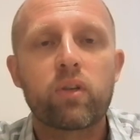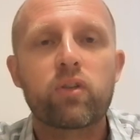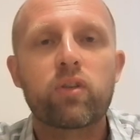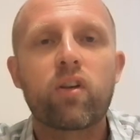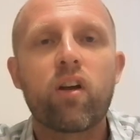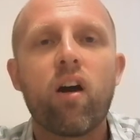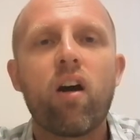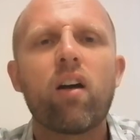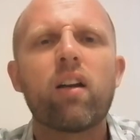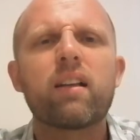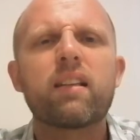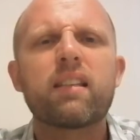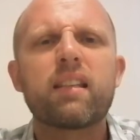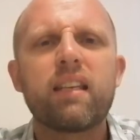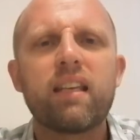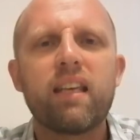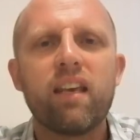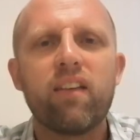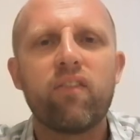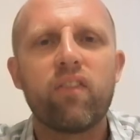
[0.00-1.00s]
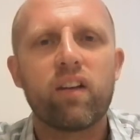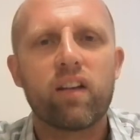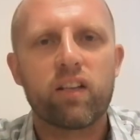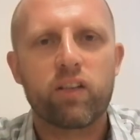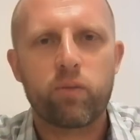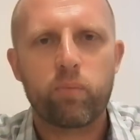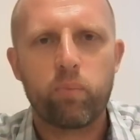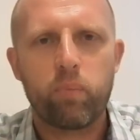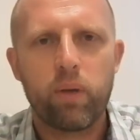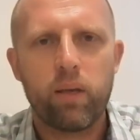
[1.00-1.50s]
Because God has given
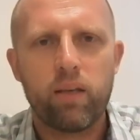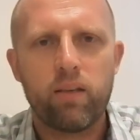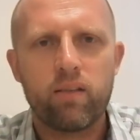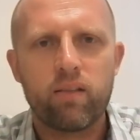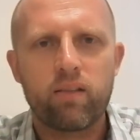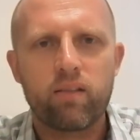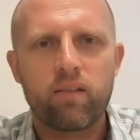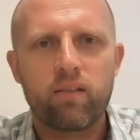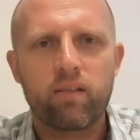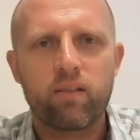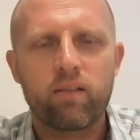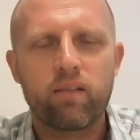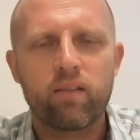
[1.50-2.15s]
us peace.